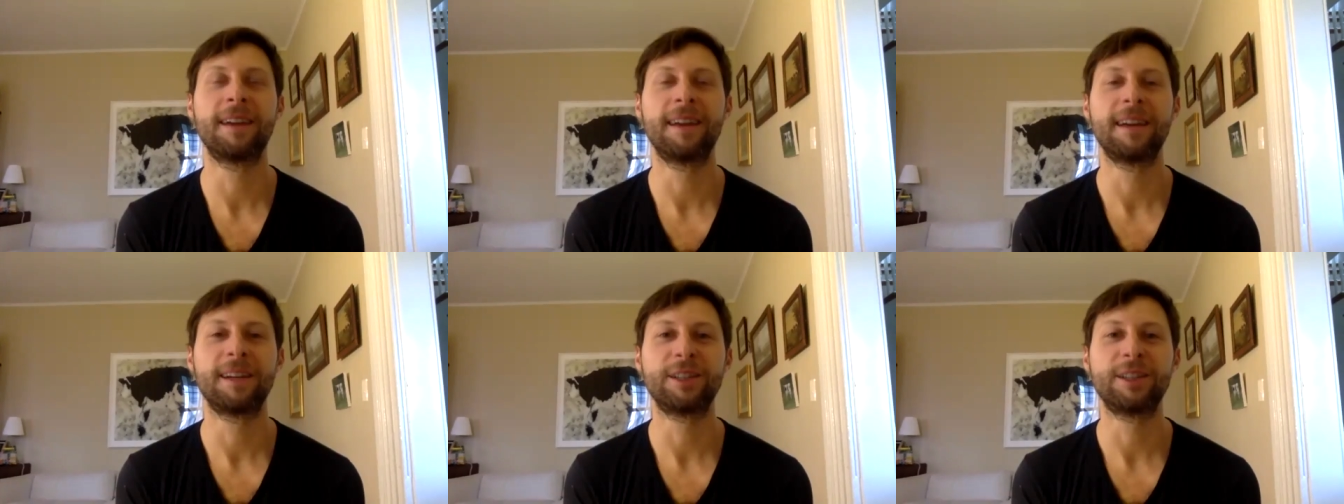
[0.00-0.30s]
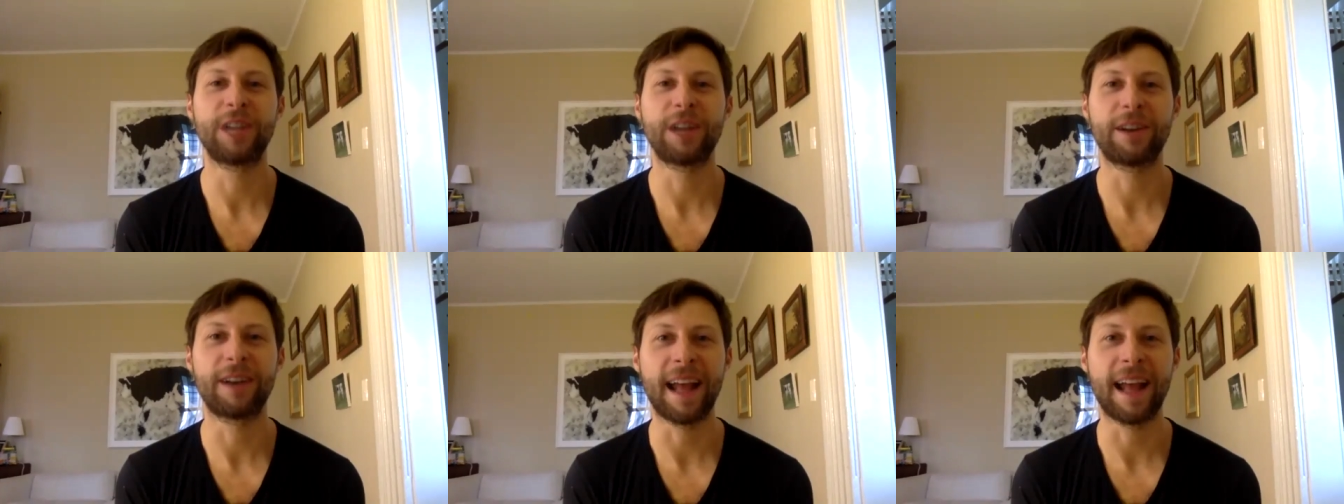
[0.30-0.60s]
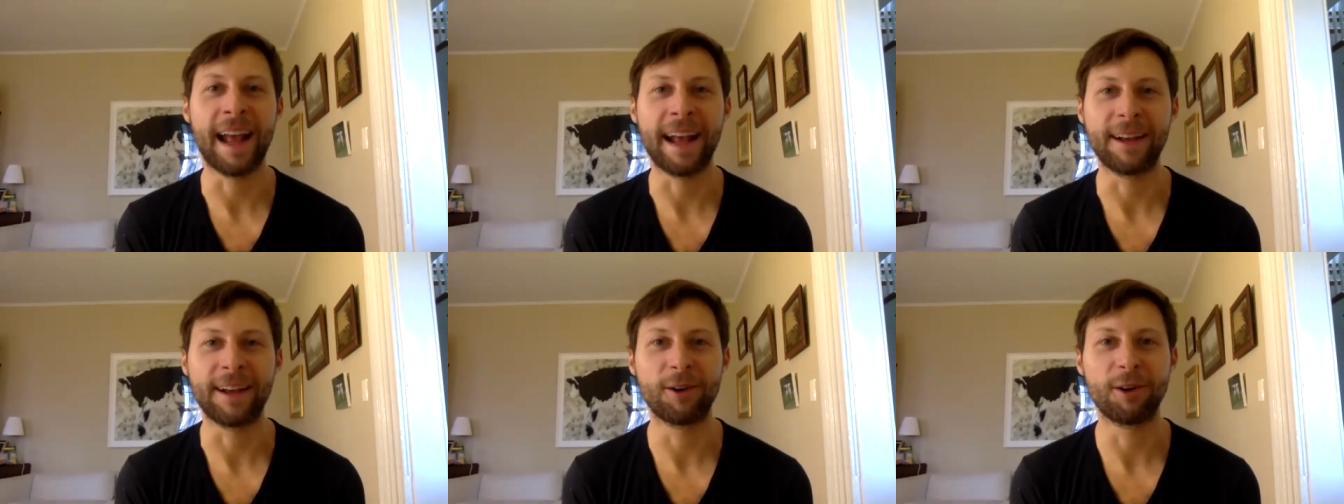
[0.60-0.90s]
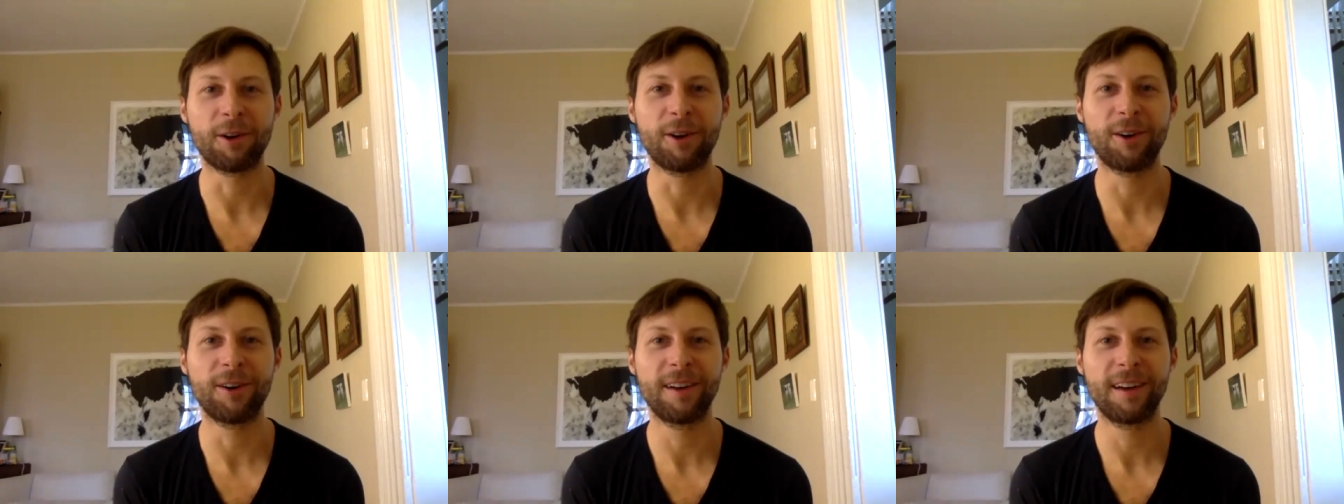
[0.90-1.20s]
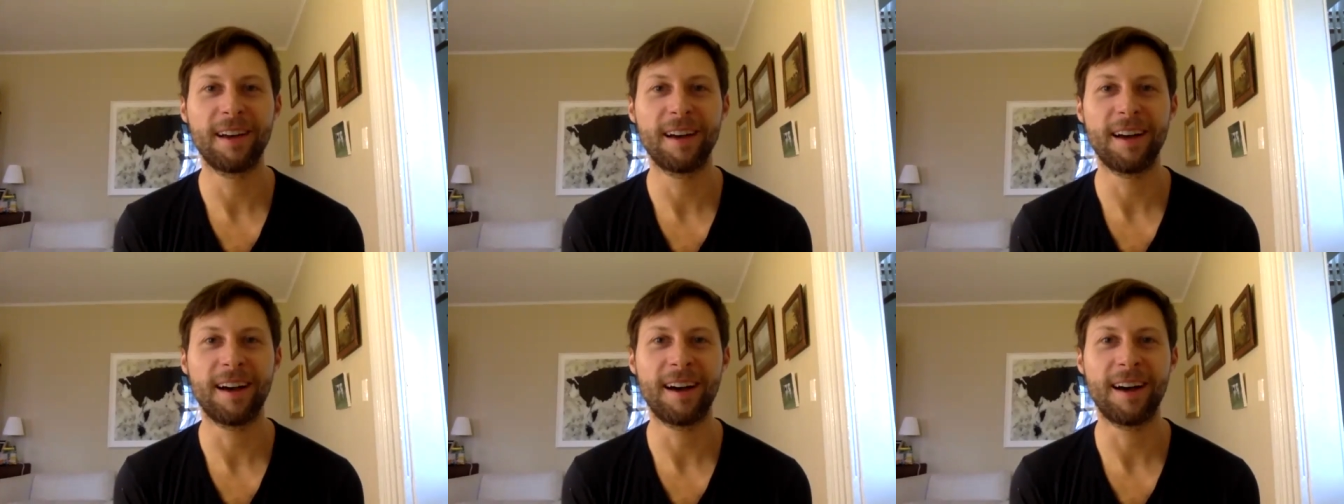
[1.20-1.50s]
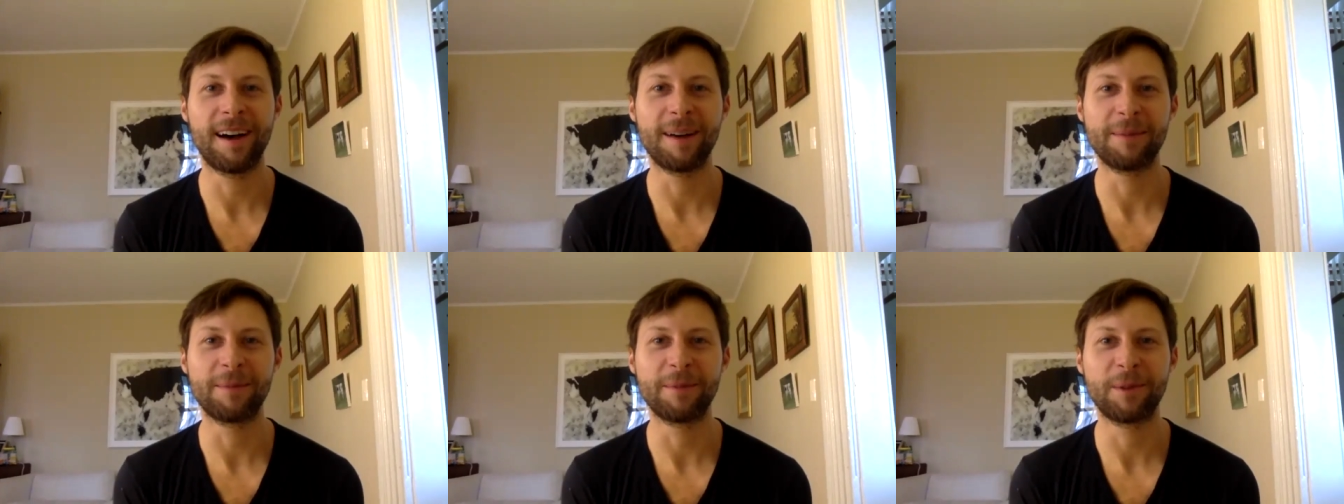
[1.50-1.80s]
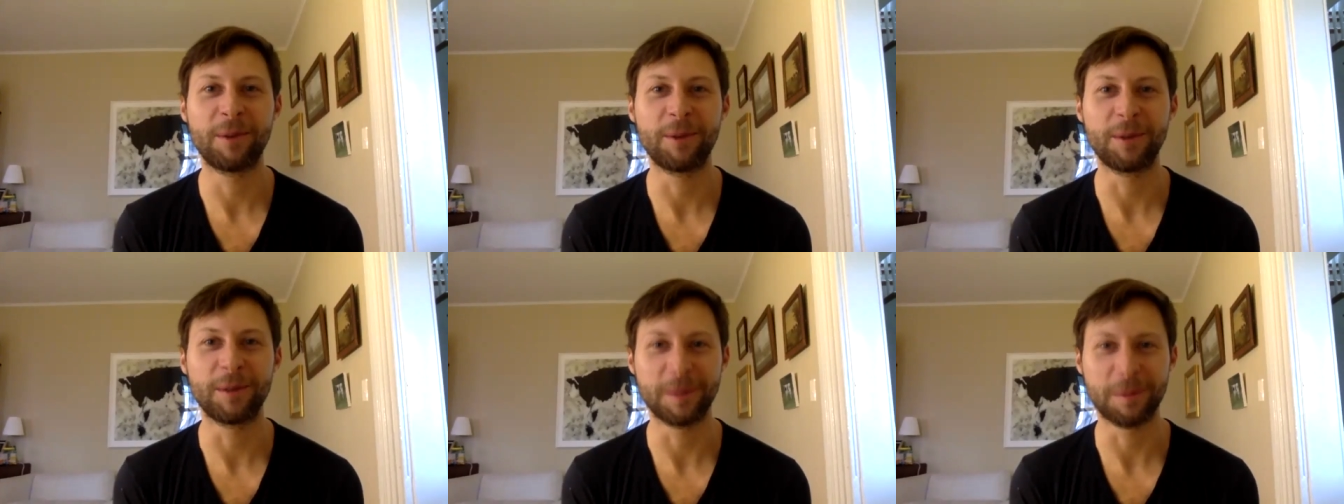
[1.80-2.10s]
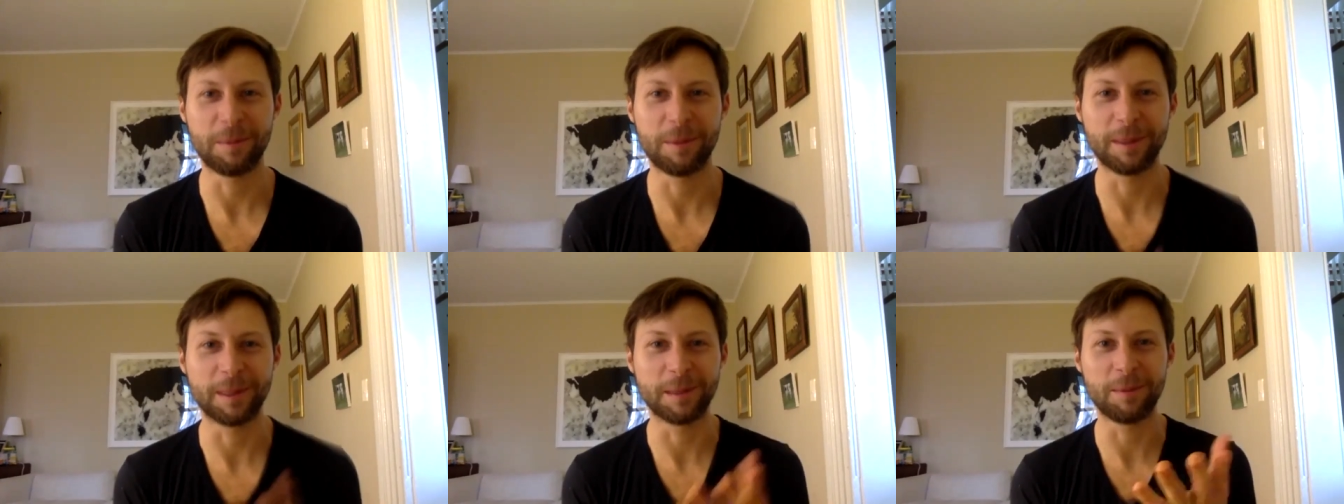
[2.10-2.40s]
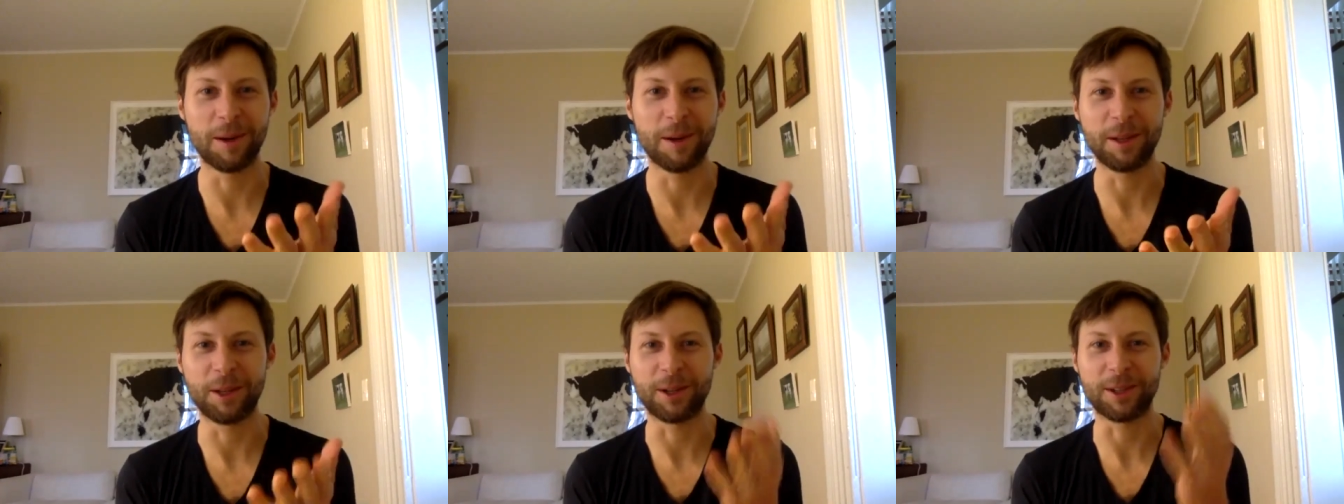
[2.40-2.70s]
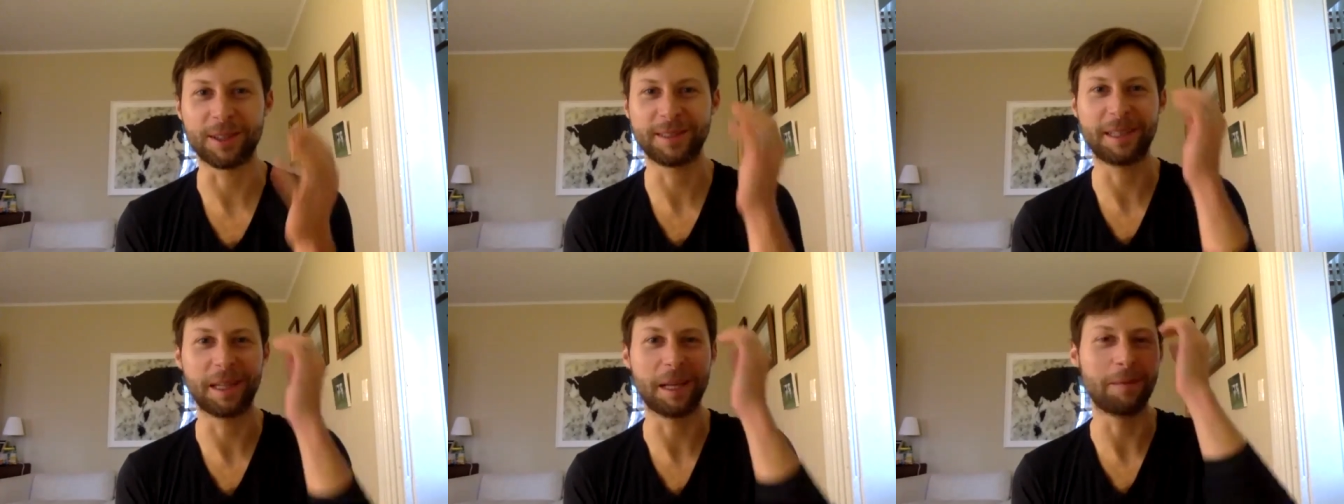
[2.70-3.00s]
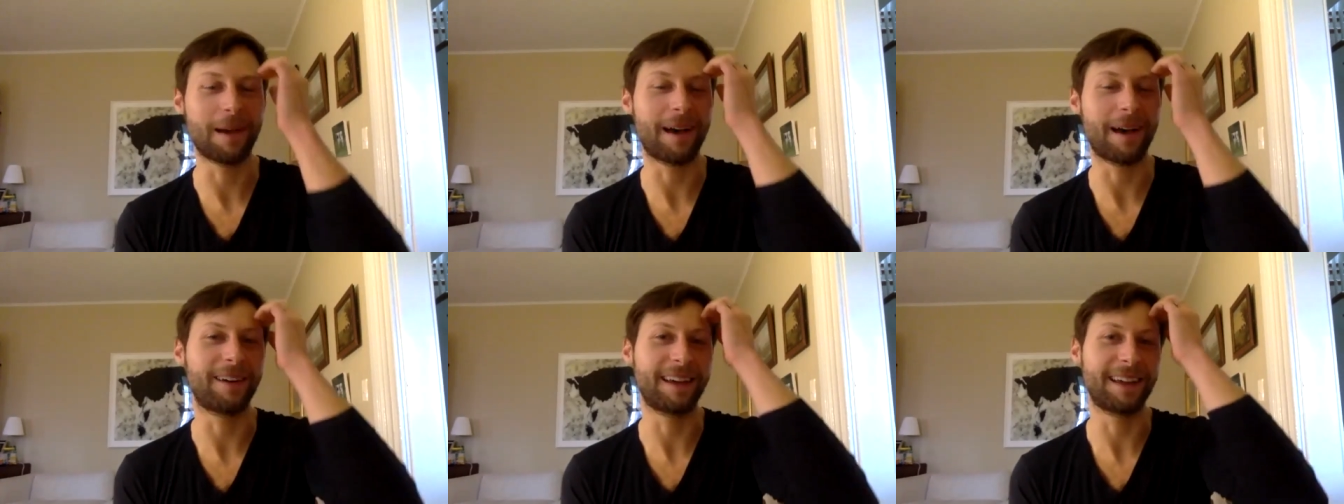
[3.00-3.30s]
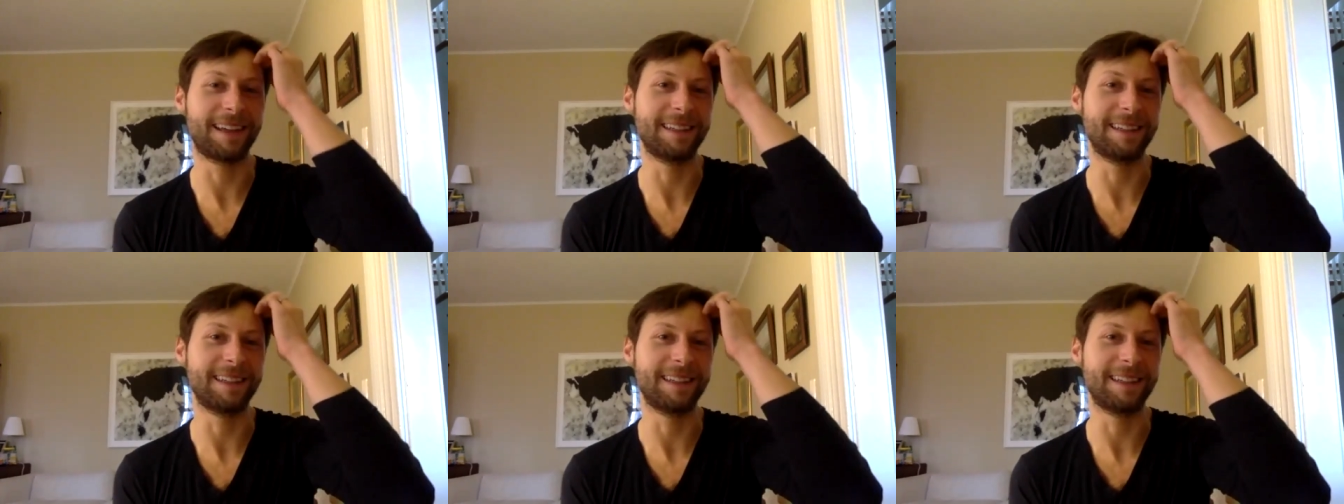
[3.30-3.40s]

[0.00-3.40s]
Jared Angle um, who is the principal at New York City Ballet.